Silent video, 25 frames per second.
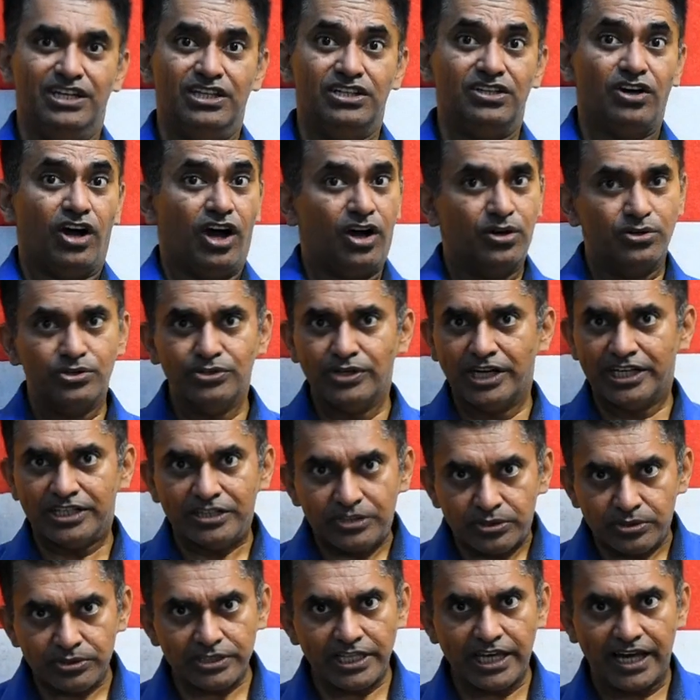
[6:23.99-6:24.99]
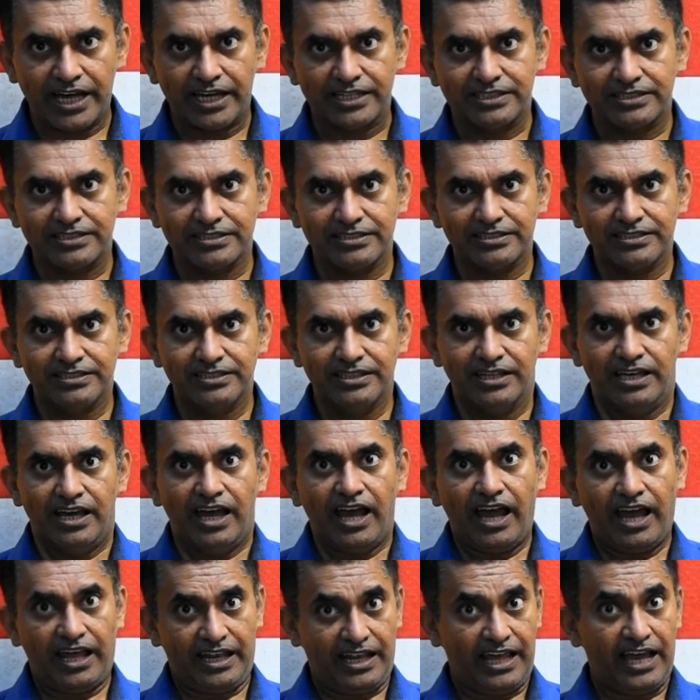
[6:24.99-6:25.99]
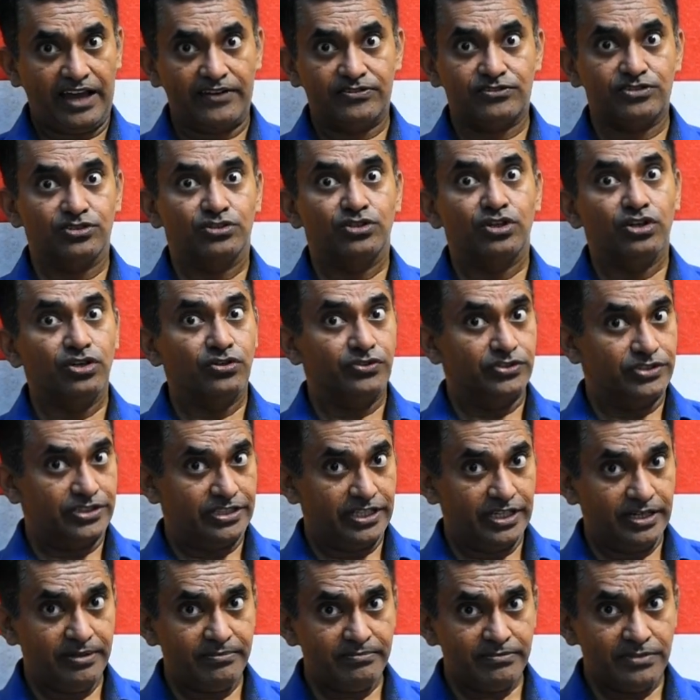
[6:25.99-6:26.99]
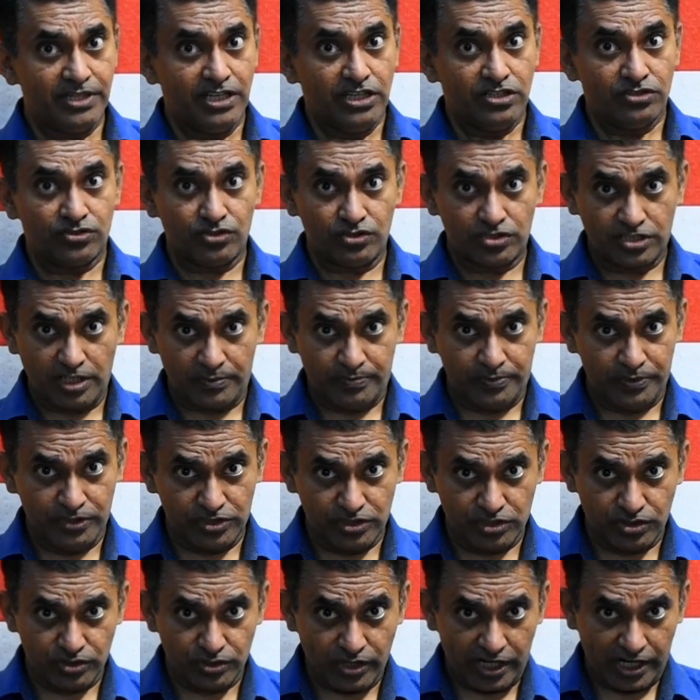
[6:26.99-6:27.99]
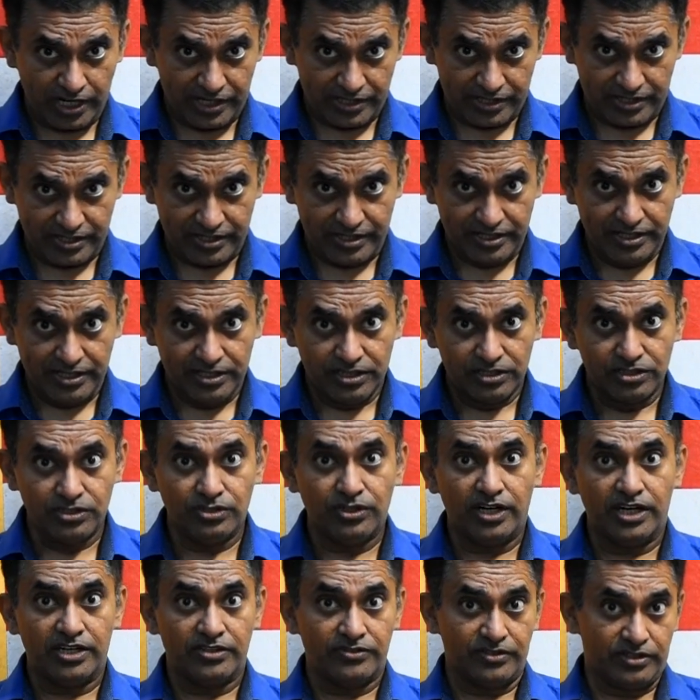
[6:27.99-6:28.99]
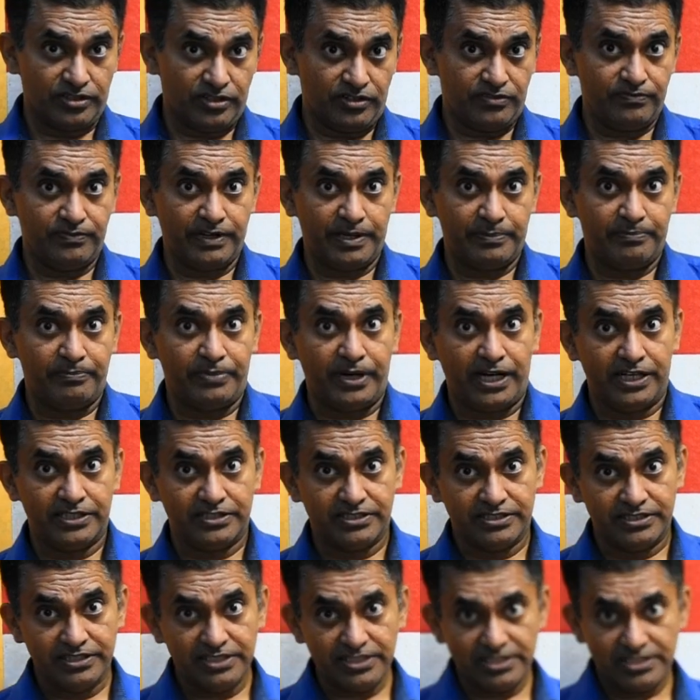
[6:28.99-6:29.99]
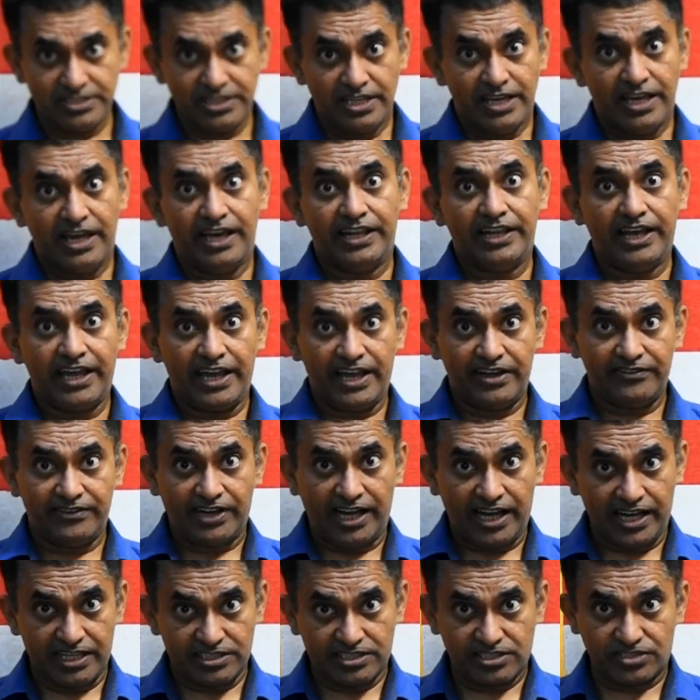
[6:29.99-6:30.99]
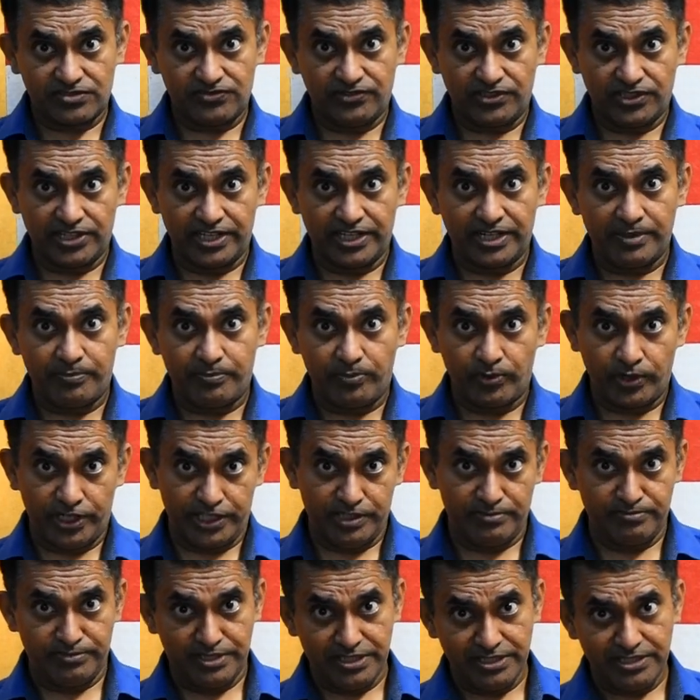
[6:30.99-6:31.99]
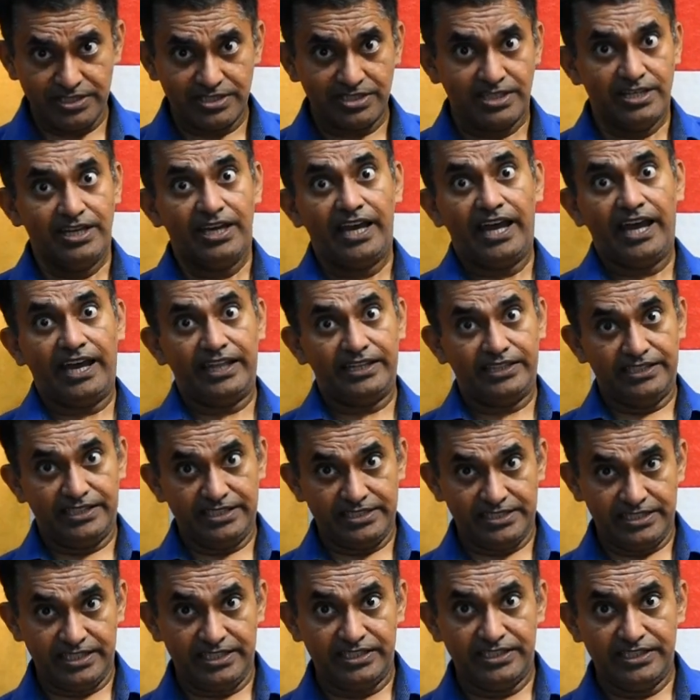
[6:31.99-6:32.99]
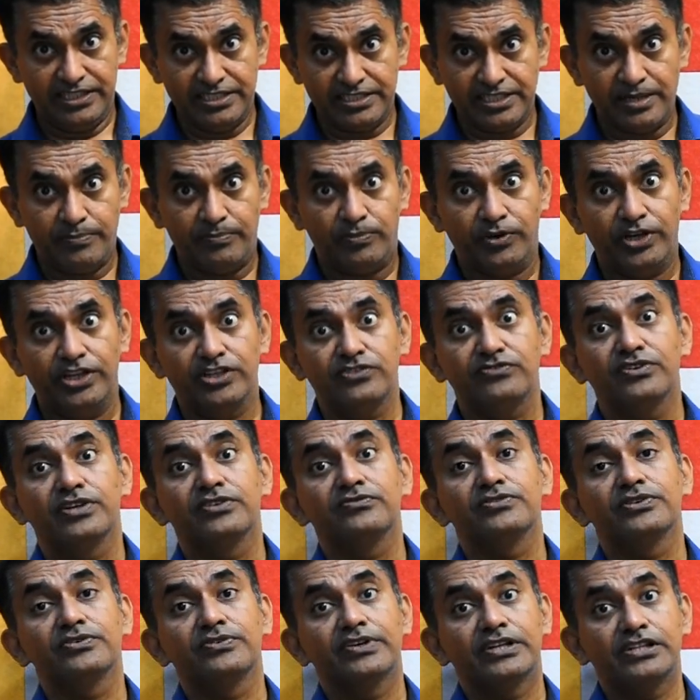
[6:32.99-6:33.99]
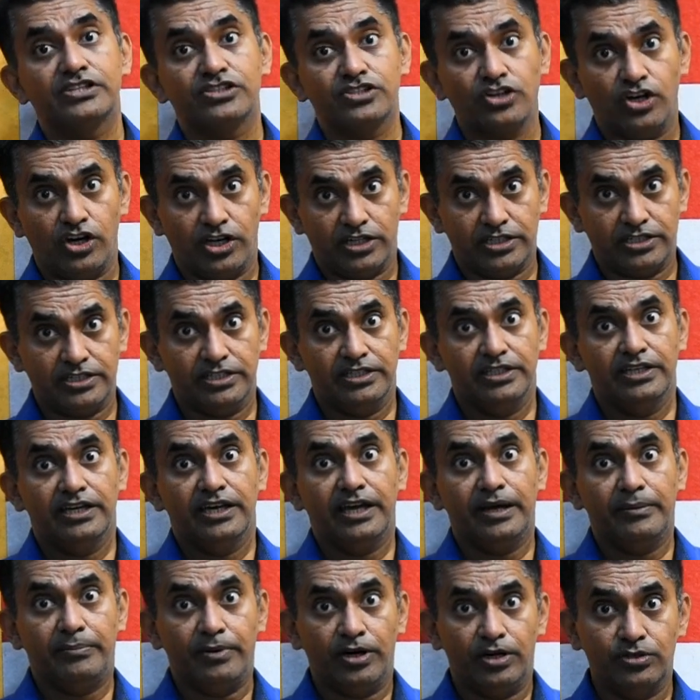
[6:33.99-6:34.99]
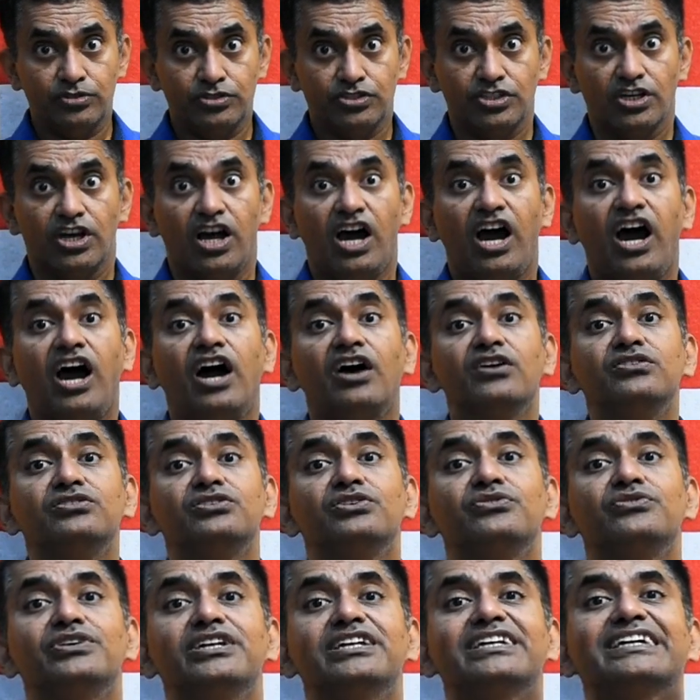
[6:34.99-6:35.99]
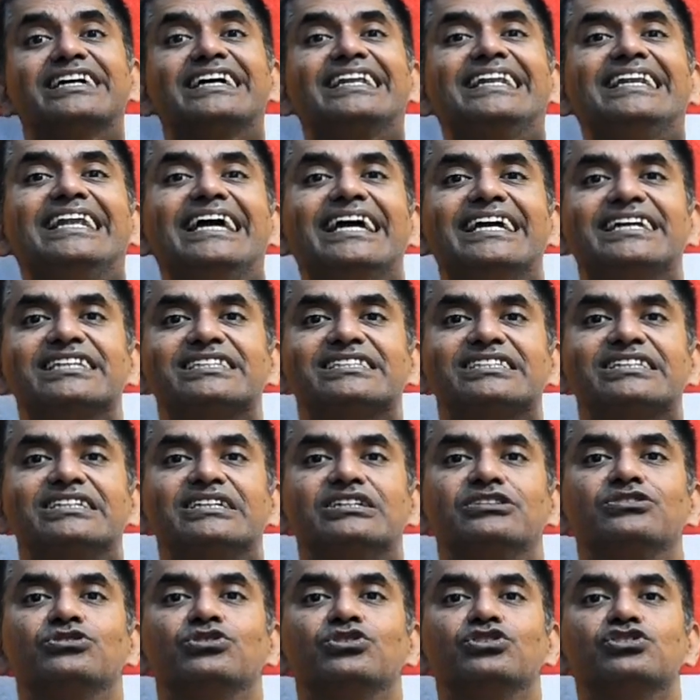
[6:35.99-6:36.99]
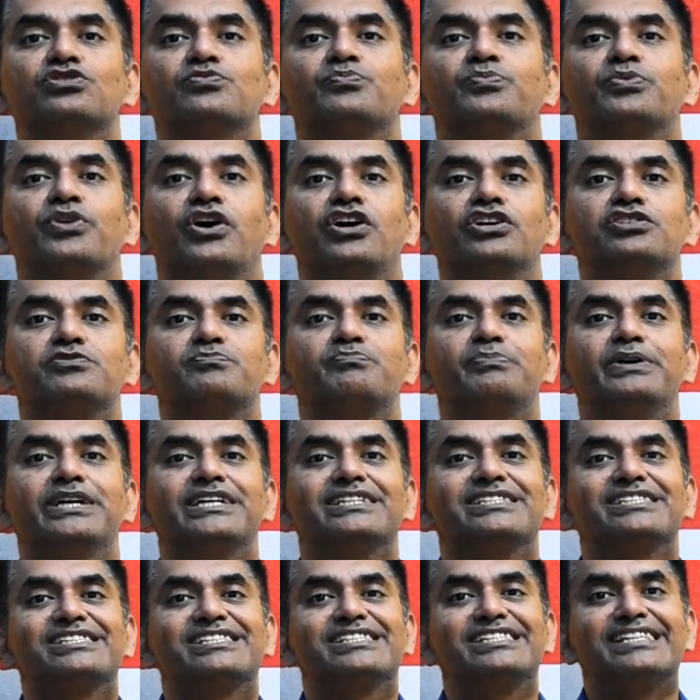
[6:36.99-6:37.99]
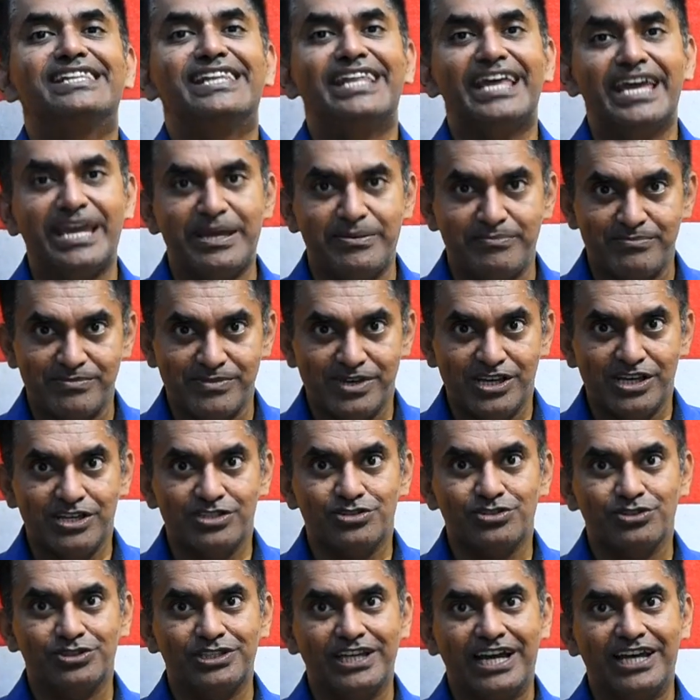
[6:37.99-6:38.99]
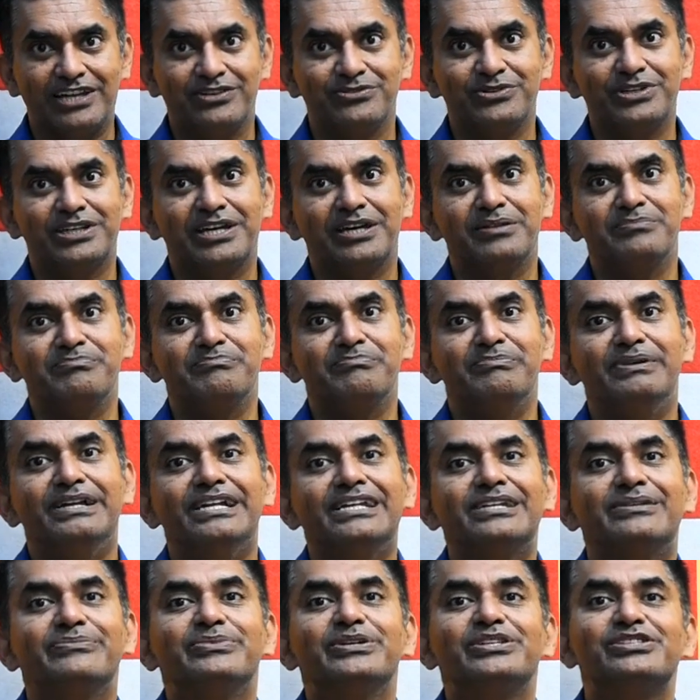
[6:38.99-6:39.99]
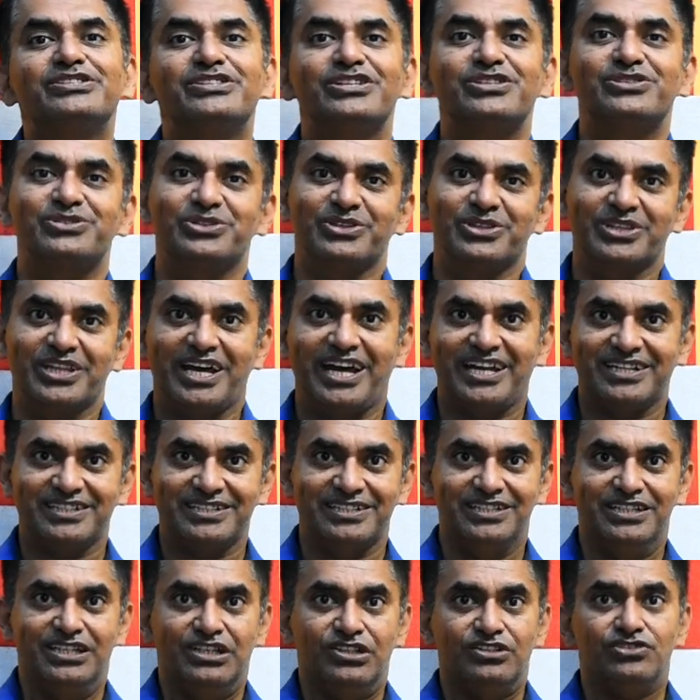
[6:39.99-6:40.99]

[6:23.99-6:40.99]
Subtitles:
Now, how do I do that? I'll have to go with him. So suppose you are one of my partners and I have asked for an appointment, and in this appointment we will talk about how do we collect those prospects' name so that we can build business on that.